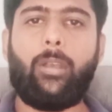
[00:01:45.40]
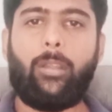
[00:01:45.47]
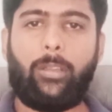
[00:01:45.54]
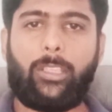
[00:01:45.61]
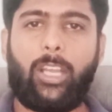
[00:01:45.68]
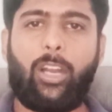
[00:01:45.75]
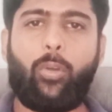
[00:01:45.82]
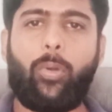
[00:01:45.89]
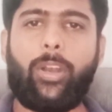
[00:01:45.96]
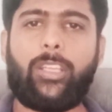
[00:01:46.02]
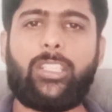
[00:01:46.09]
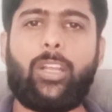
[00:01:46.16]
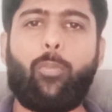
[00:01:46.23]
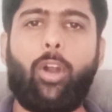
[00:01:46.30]
The third
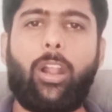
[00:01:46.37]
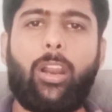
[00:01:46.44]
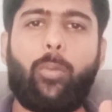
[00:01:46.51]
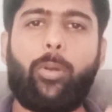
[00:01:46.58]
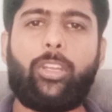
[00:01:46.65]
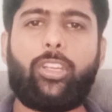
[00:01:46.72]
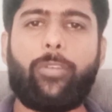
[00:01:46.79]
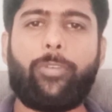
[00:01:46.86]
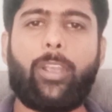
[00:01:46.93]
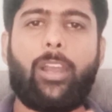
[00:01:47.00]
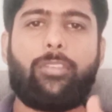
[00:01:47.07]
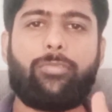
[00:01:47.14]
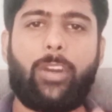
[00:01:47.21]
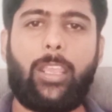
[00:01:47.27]
one is the vulnerability of a
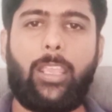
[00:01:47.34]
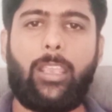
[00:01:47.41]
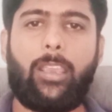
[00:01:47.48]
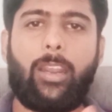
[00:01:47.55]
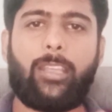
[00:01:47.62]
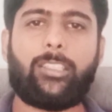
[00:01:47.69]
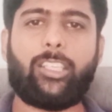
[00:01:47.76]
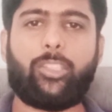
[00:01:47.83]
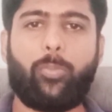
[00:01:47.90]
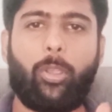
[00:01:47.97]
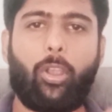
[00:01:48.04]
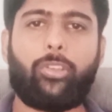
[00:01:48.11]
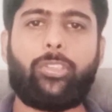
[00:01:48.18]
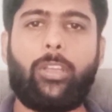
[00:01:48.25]
country increases
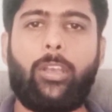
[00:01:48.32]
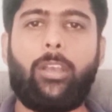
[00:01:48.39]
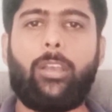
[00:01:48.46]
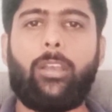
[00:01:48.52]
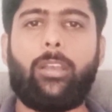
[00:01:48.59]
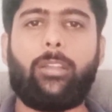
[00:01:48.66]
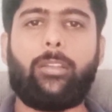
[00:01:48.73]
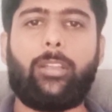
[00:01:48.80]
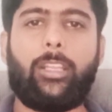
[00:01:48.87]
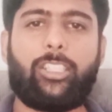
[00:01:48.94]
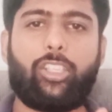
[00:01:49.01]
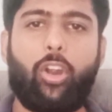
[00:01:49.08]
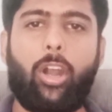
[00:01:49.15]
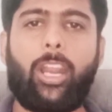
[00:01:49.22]
because
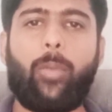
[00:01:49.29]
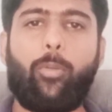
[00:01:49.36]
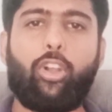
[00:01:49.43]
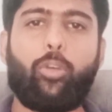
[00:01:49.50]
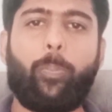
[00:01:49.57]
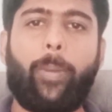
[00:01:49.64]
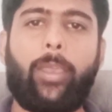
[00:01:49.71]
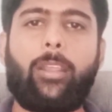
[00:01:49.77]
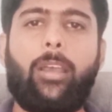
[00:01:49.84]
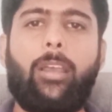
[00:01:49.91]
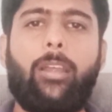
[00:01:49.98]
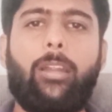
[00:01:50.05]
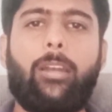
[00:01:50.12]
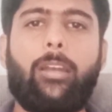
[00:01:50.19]
it's not able to pay
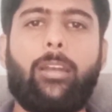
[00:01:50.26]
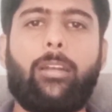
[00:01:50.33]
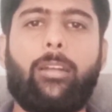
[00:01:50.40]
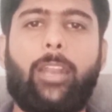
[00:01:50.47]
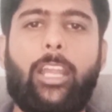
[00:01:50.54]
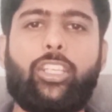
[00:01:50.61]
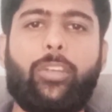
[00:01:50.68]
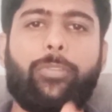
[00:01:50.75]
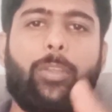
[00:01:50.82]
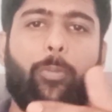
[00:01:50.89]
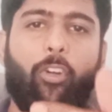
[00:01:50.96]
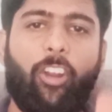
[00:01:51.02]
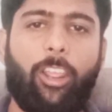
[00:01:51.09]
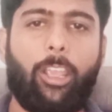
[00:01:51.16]
the debt of
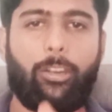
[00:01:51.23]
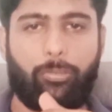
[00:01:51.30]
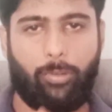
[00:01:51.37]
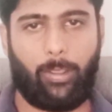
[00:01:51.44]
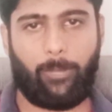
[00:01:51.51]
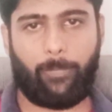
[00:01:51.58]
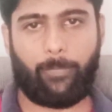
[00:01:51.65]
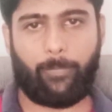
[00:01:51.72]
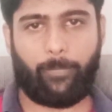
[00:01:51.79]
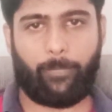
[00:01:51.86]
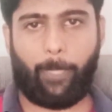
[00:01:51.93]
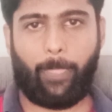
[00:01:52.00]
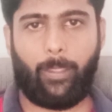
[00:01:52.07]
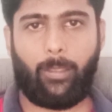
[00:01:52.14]
the foreign country.
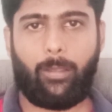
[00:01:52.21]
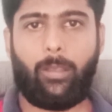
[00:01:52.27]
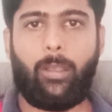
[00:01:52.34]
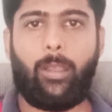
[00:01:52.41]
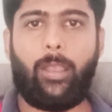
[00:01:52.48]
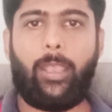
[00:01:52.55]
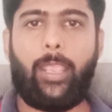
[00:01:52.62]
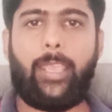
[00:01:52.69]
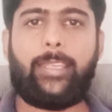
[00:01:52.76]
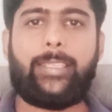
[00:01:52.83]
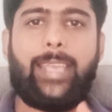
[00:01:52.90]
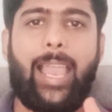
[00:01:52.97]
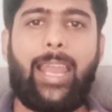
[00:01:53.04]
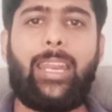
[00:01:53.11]

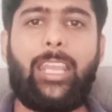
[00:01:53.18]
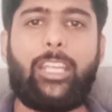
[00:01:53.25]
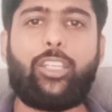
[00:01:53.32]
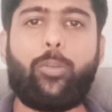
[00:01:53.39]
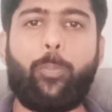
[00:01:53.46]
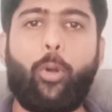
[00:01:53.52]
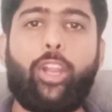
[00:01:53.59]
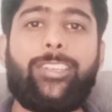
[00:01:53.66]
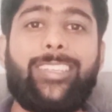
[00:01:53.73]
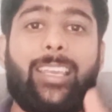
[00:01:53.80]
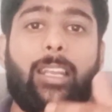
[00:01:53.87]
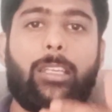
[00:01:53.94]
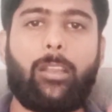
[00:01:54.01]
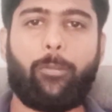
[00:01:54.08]
It can lead to
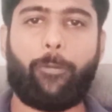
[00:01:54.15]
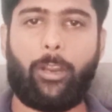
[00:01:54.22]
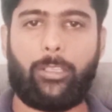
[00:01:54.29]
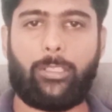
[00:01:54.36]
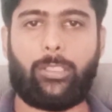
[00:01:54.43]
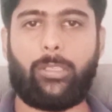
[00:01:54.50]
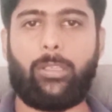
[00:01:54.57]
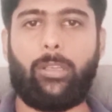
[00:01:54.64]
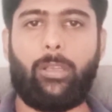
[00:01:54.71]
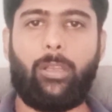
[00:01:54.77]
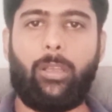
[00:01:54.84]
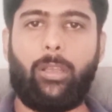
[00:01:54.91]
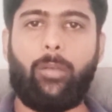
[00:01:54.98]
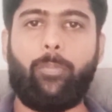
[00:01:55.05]
political interference.
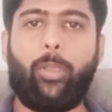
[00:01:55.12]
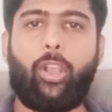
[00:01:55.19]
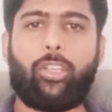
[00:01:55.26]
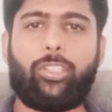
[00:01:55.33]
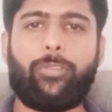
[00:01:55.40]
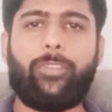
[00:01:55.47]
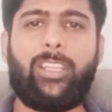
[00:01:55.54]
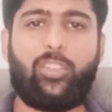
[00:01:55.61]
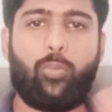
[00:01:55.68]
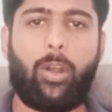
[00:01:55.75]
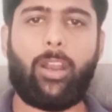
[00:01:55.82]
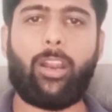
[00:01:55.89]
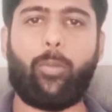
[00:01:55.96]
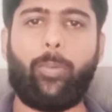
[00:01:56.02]
Because of this
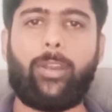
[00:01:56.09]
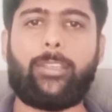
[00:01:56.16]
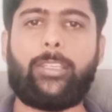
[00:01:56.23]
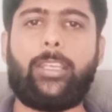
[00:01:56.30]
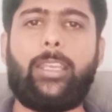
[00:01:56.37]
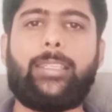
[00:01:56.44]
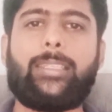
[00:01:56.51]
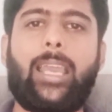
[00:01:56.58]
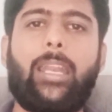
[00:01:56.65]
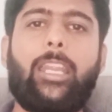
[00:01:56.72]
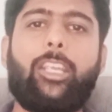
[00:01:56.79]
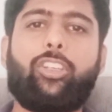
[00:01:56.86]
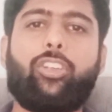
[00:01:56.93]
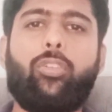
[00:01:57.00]
vulnerability, it
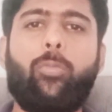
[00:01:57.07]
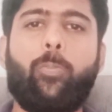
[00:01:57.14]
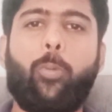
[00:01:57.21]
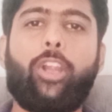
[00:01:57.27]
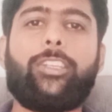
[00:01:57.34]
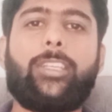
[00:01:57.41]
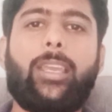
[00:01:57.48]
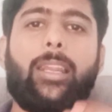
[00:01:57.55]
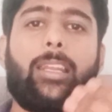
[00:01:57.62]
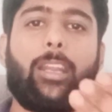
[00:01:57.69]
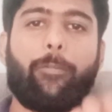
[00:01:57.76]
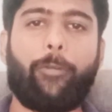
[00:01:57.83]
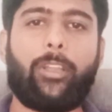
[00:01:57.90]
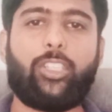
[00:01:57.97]
can lead to political
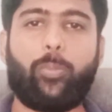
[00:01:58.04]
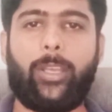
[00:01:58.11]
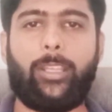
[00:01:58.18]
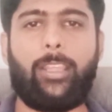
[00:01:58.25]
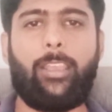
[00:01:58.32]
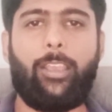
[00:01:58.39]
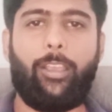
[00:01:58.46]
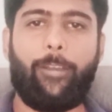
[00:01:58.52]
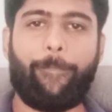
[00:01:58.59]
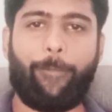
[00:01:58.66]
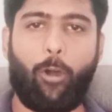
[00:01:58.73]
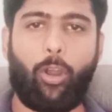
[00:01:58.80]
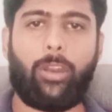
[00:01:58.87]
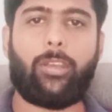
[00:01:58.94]
interference by the
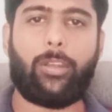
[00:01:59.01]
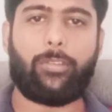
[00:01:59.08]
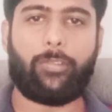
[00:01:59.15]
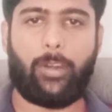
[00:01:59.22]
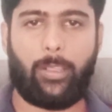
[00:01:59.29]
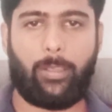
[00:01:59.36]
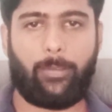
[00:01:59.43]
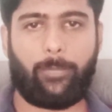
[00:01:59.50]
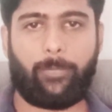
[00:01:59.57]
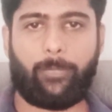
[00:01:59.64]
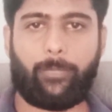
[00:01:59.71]
foreign country.